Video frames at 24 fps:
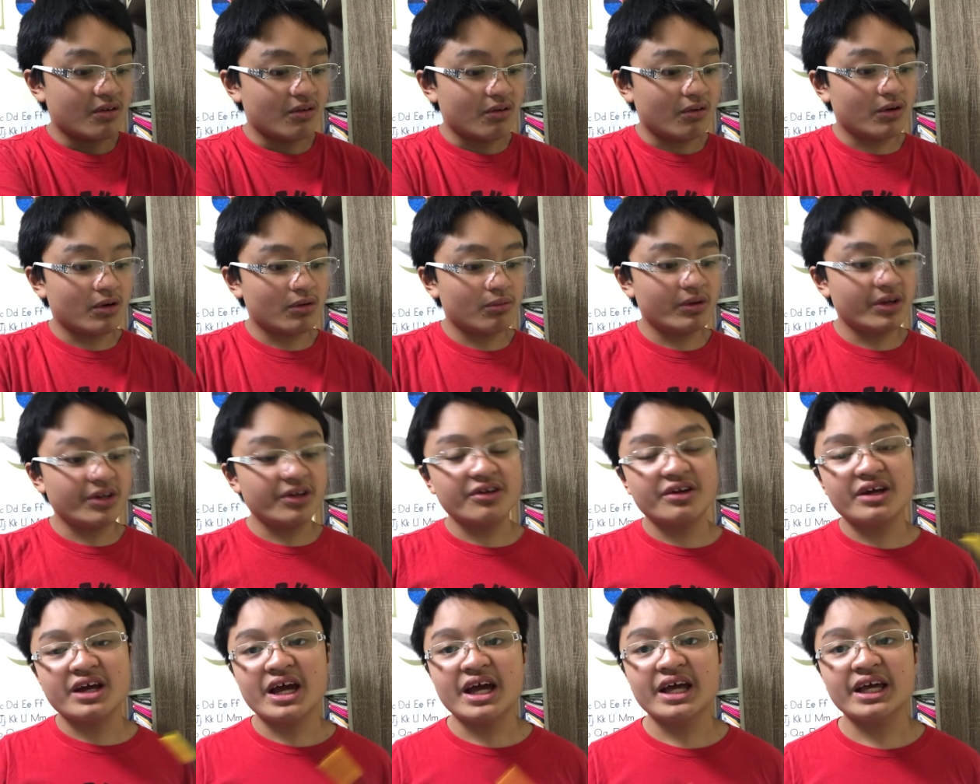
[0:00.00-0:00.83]
or when
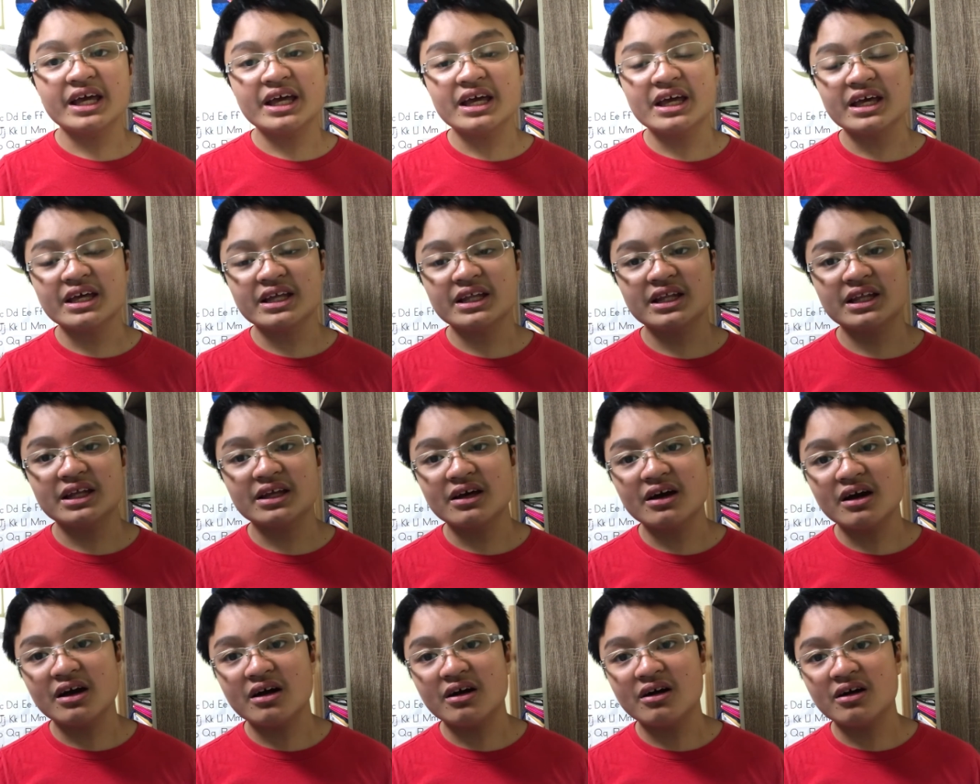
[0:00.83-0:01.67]
you're hanging it
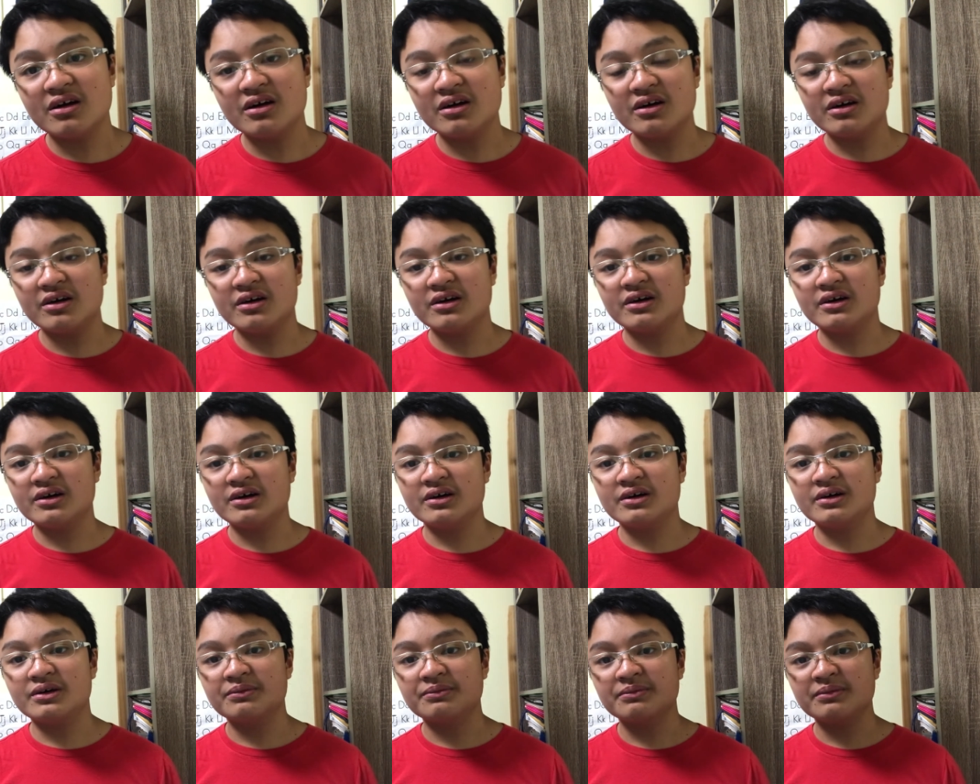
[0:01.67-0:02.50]

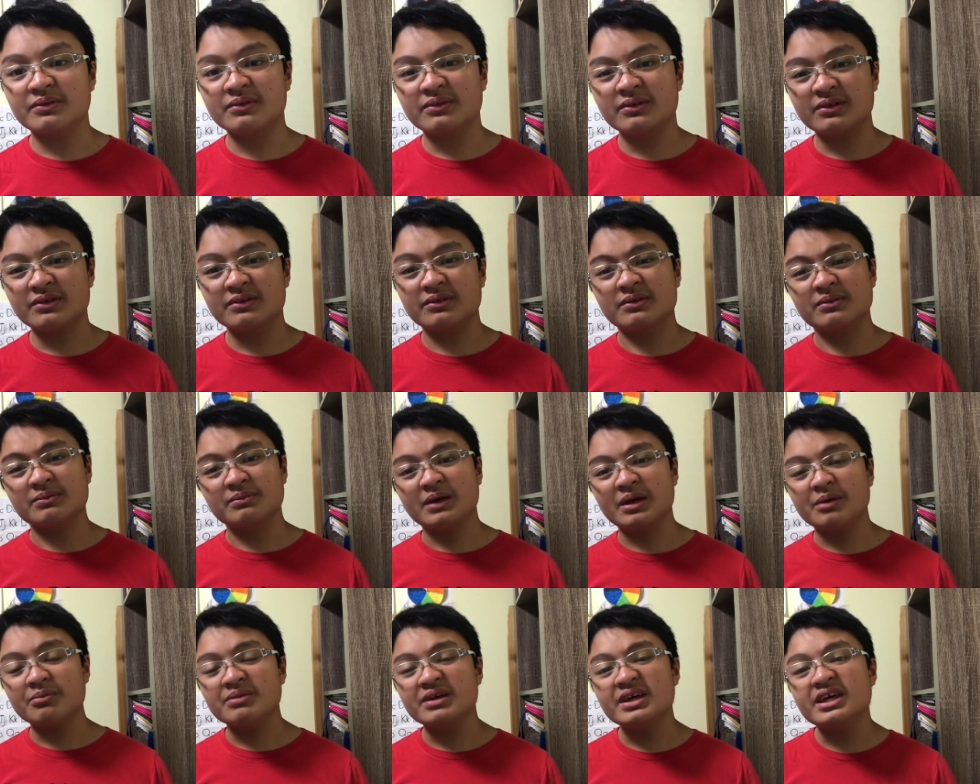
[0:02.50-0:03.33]
um
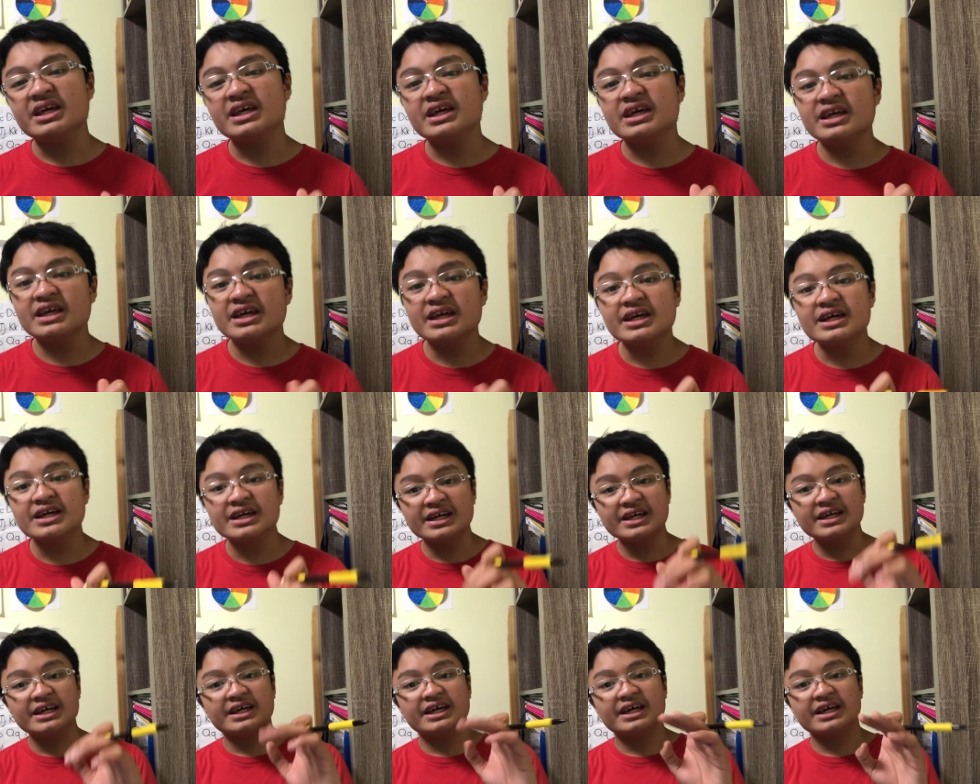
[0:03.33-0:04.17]
maybe
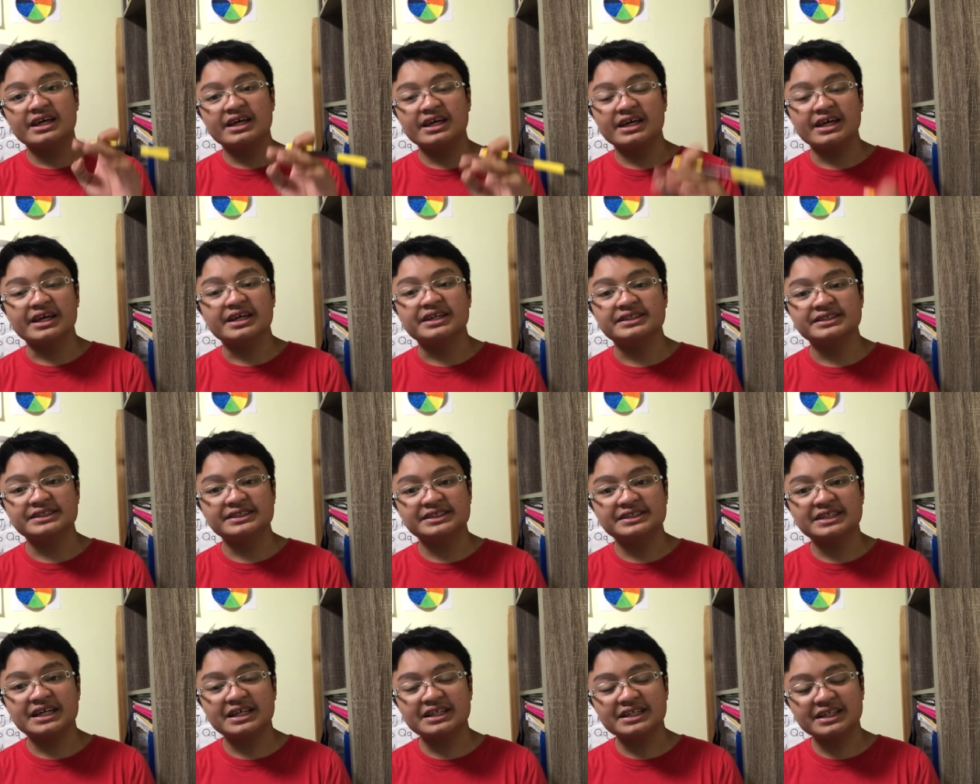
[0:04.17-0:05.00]

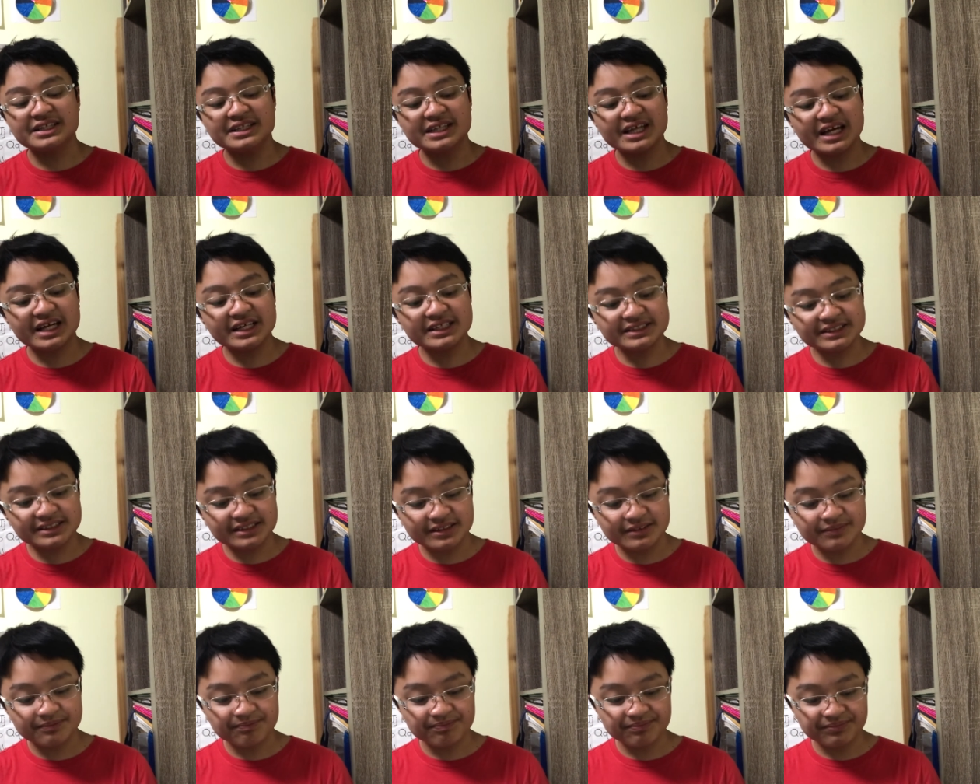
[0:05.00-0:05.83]
inside the
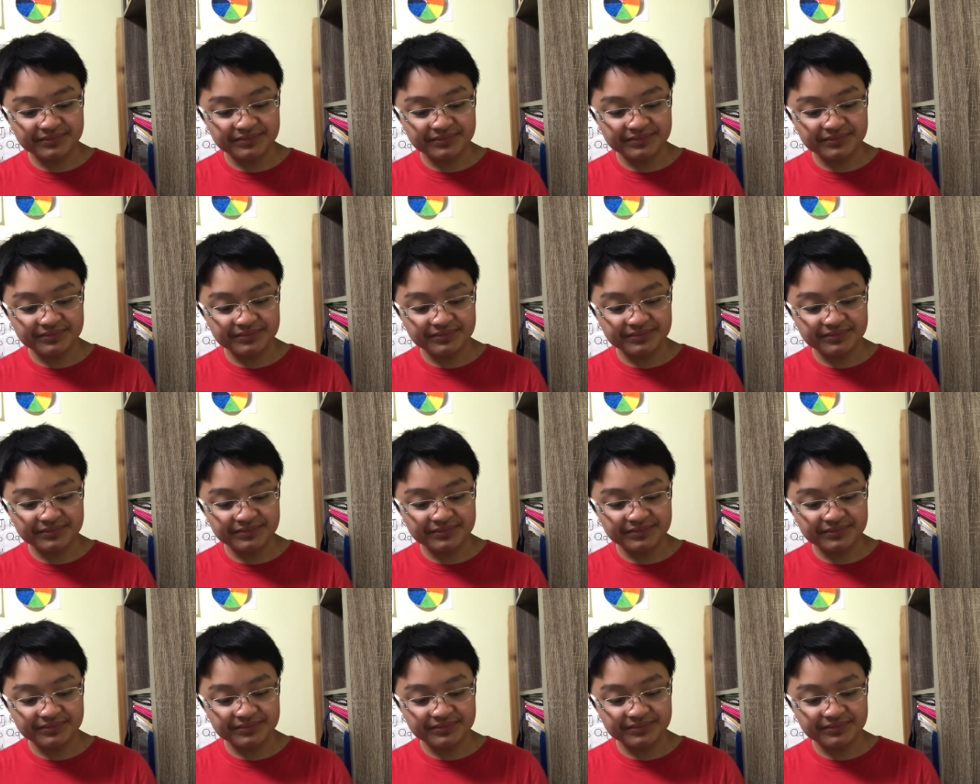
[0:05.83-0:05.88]
desk